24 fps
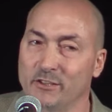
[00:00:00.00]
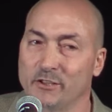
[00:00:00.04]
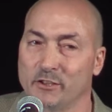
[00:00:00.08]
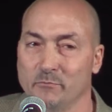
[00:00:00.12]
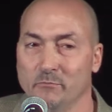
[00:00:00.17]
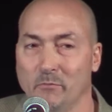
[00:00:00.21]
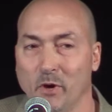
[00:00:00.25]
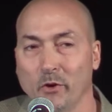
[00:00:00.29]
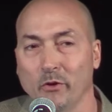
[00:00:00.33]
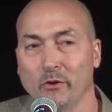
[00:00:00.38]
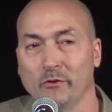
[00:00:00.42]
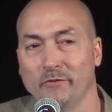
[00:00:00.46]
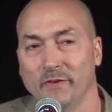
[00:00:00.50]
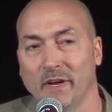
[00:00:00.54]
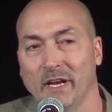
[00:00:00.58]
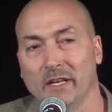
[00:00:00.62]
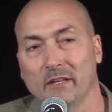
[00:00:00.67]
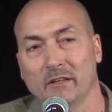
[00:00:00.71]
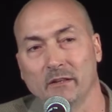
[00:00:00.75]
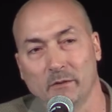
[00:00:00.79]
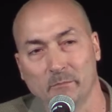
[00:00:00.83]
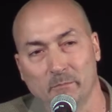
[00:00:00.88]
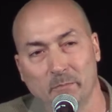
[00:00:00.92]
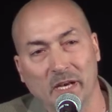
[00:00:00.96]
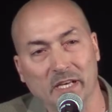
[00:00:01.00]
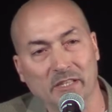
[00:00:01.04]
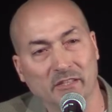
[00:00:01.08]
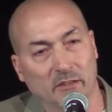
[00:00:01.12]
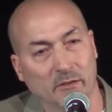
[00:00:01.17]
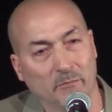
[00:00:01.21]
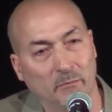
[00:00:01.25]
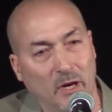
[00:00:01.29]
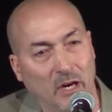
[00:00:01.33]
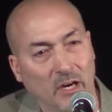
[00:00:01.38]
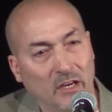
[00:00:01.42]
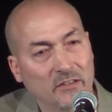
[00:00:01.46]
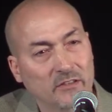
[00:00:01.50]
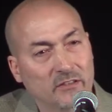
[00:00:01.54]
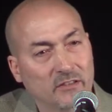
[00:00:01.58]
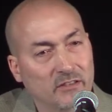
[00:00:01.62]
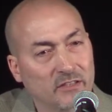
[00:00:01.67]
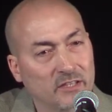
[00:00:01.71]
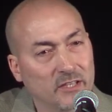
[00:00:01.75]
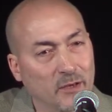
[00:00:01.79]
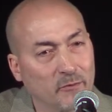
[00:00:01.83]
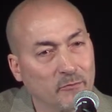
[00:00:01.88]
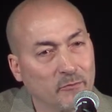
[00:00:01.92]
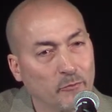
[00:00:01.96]
to motivate the best among us to
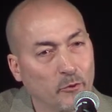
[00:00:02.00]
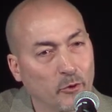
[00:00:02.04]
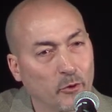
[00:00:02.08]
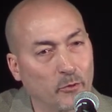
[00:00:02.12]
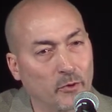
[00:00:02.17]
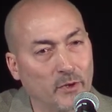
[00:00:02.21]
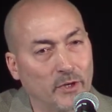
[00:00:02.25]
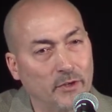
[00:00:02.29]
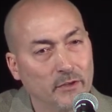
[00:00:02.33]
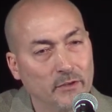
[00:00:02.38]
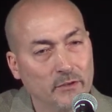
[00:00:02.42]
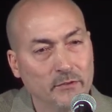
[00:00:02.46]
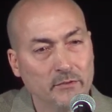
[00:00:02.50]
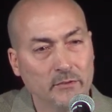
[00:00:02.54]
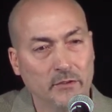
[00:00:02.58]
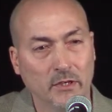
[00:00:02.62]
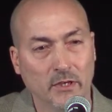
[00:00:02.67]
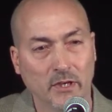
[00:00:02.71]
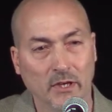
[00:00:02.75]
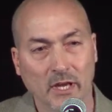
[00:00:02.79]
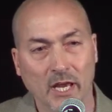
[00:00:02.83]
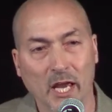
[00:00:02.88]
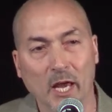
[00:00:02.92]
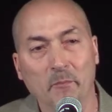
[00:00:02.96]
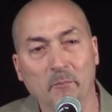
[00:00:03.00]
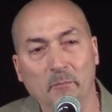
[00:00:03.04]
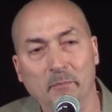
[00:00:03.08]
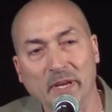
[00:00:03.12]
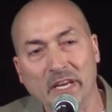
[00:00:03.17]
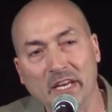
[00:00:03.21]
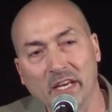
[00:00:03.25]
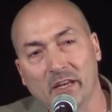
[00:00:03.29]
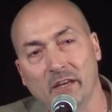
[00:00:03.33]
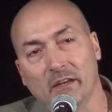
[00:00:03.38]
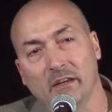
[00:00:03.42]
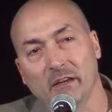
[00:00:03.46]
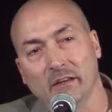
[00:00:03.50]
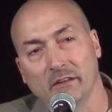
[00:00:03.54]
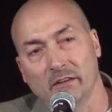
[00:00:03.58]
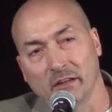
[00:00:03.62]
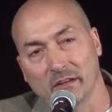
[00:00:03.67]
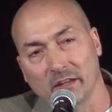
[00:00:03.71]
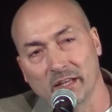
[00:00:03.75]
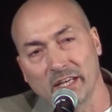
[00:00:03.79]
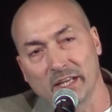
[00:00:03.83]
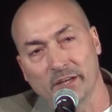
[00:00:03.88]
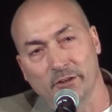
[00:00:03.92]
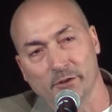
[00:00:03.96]
step forward and be the
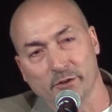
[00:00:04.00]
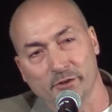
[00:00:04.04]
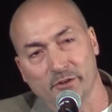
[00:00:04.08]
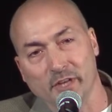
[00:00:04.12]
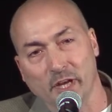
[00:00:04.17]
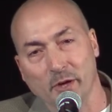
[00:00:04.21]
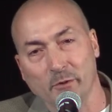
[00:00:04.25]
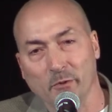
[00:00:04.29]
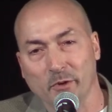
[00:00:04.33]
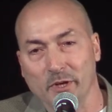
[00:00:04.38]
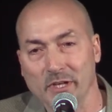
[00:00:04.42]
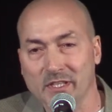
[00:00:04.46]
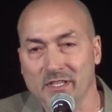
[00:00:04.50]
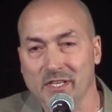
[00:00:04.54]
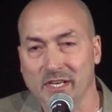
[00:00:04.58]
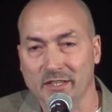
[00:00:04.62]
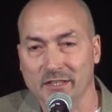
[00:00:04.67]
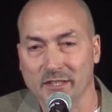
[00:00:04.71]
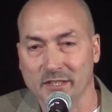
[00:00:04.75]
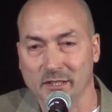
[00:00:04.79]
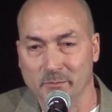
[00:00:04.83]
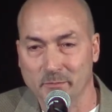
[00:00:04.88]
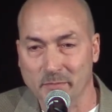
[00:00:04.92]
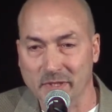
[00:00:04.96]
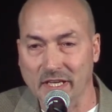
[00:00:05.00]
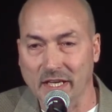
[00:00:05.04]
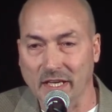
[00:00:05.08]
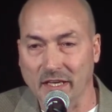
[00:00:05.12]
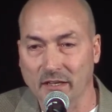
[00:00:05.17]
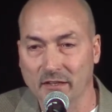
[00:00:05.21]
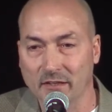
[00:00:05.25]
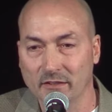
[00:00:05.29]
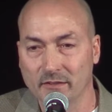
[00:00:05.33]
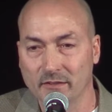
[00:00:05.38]
leaders they were intended to be.